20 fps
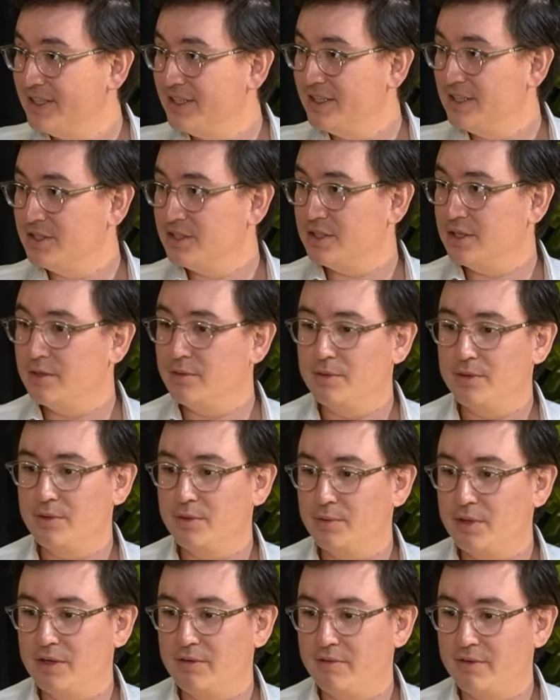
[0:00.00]
So,
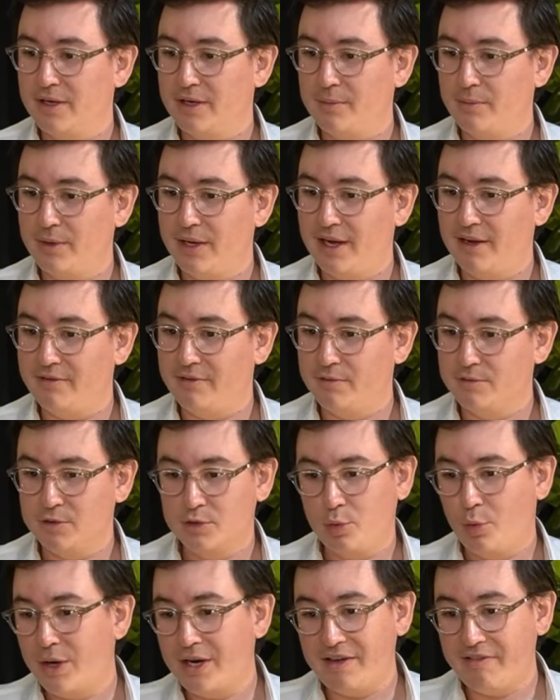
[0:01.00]
we have
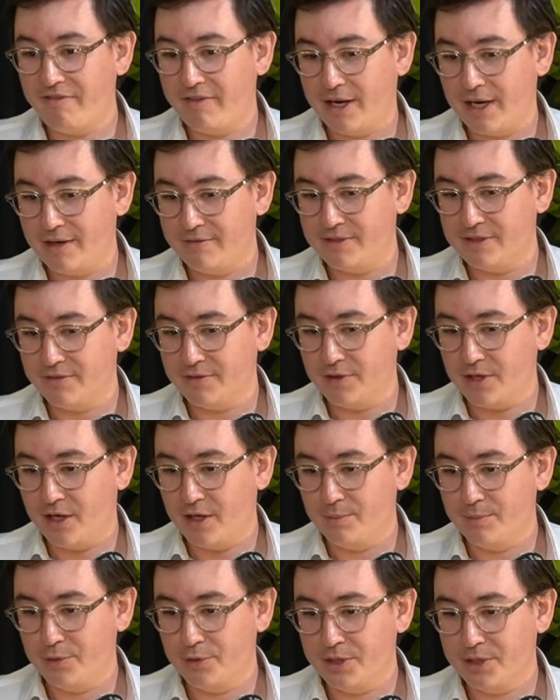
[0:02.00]
25 different
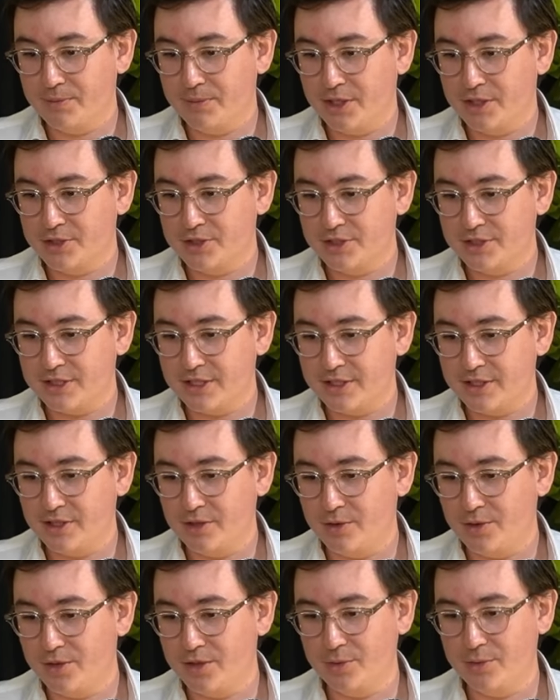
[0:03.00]
onboarding modules that go
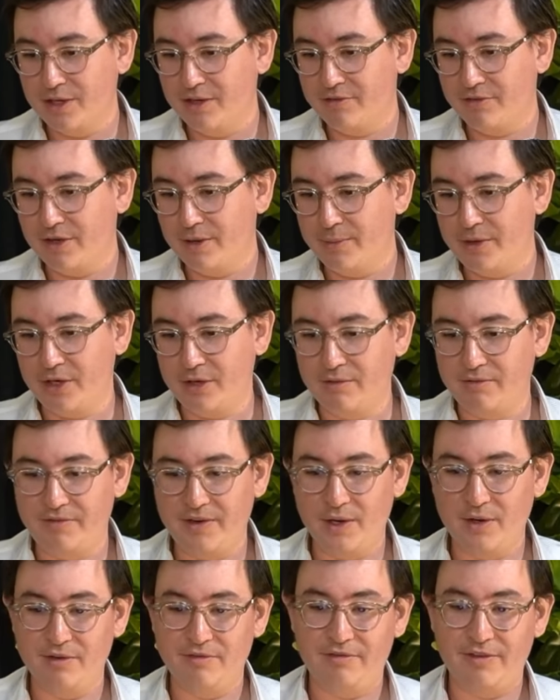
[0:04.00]
all the way from,
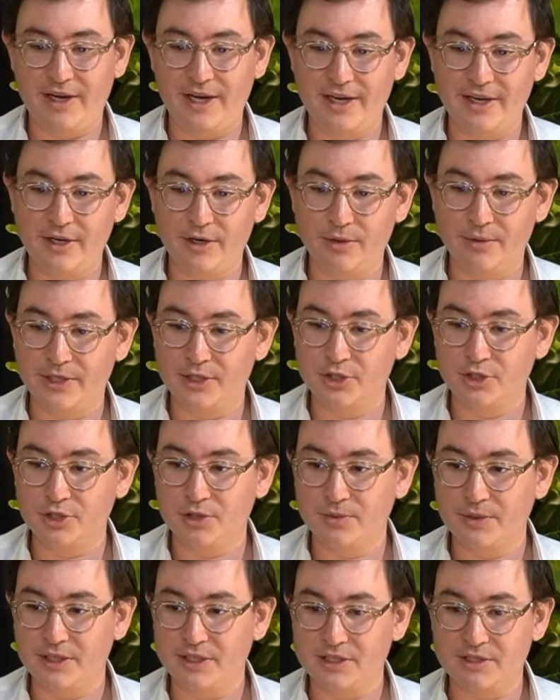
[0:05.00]
verify your
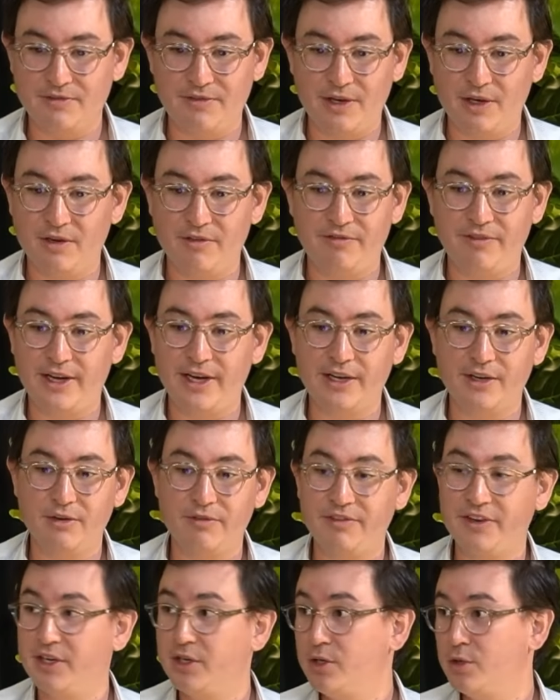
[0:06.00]
insurance, verify your
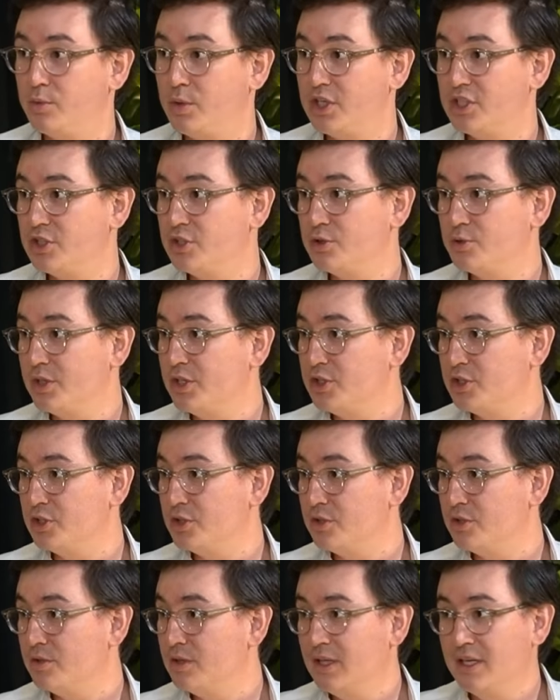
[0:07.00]
vehicle
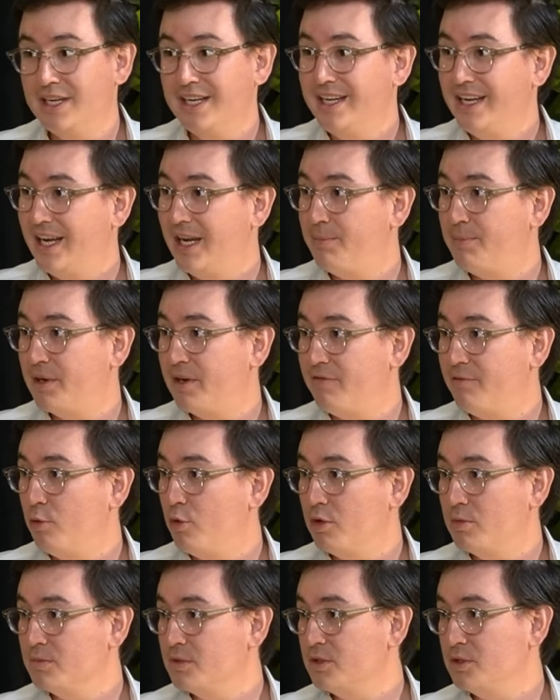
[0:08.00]
registration, HIPAA
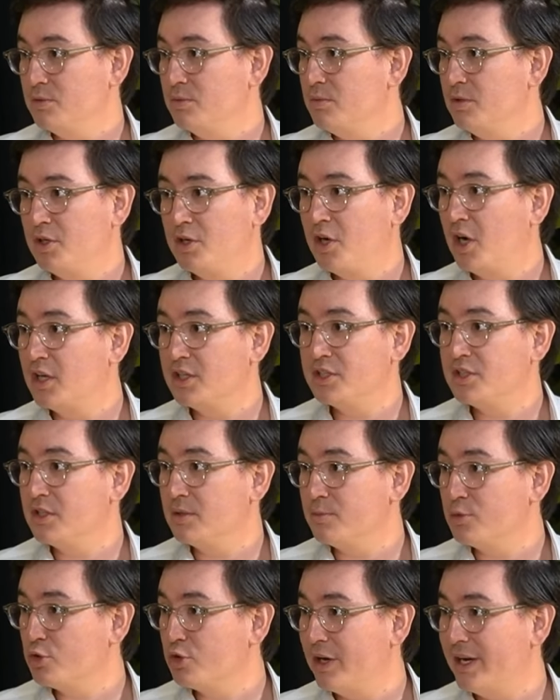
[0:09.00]
forms, to
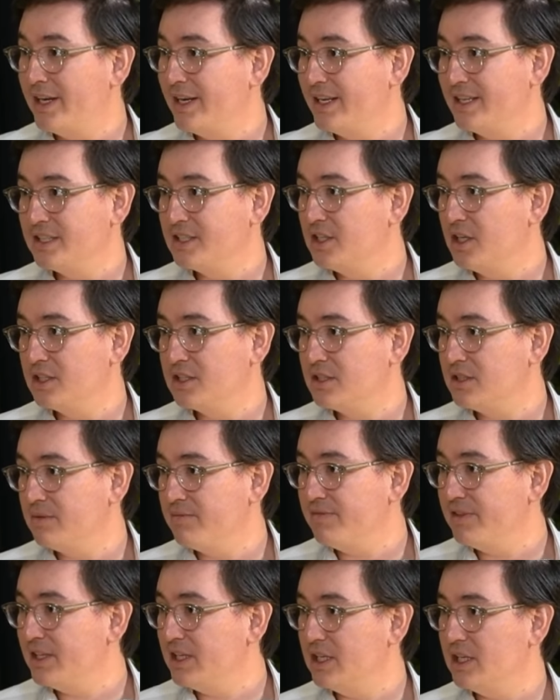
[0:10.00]
custom trainings,
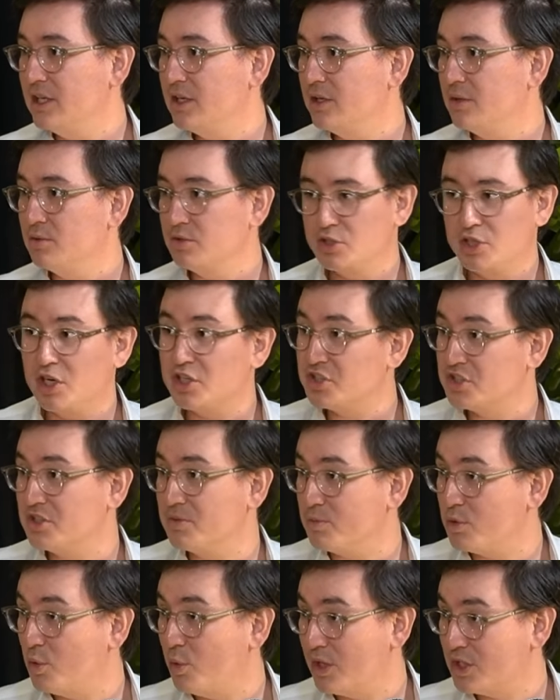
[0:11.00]
custom videos,
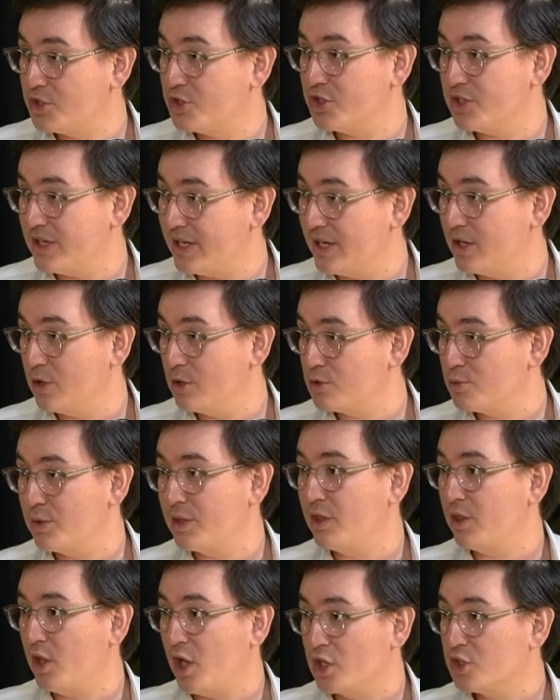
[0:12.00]
custom questionnaires
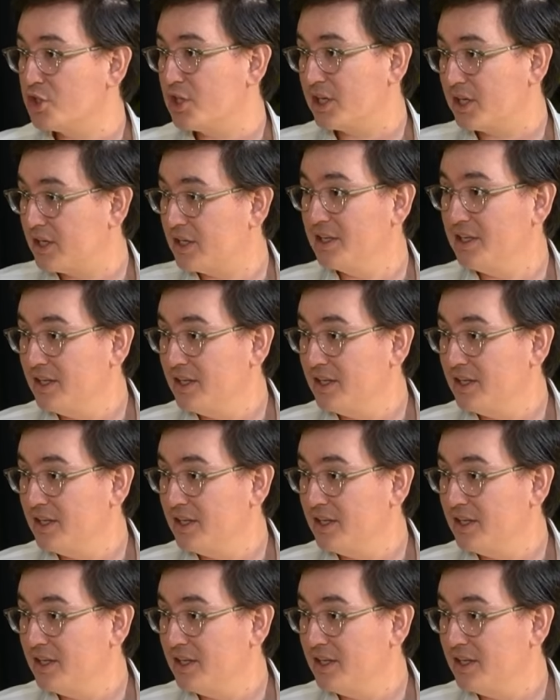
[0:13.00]
with logic,